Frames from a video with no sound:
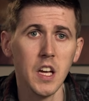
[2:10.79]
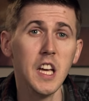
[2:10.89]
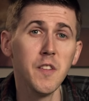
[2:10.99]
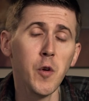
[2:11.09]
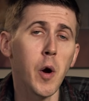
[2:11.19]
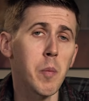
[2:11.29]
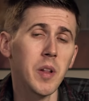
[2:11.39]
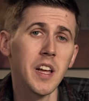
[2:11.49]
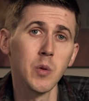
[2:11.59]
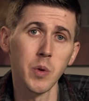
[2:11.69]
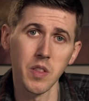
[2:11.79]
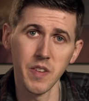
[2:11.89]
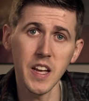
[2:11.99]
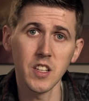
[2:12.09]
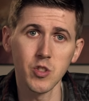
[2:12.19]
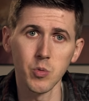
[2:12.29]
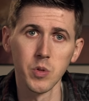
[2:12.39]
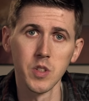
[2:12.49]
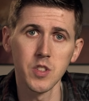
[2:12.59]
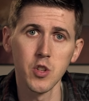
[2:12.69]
If you are playing with Vegas rules,